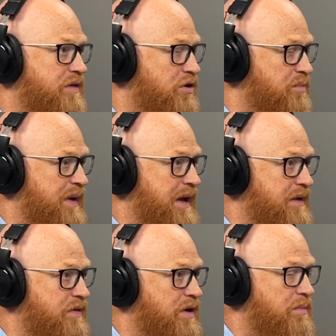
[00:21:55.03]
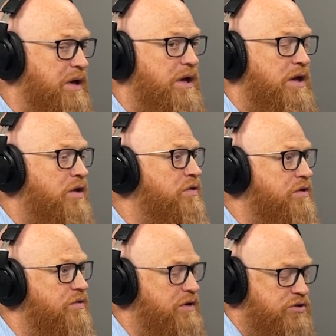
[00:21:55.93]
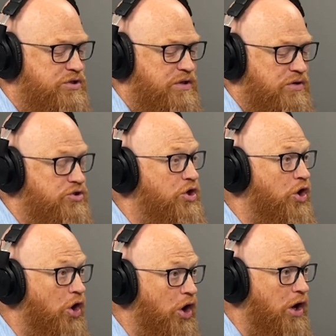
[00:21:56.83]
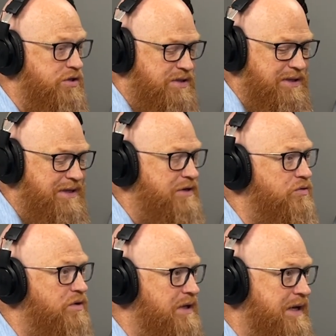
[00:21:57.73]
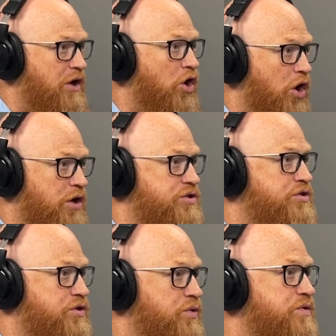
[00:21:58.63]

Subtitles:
that you're paying them. There's cost, literally cost to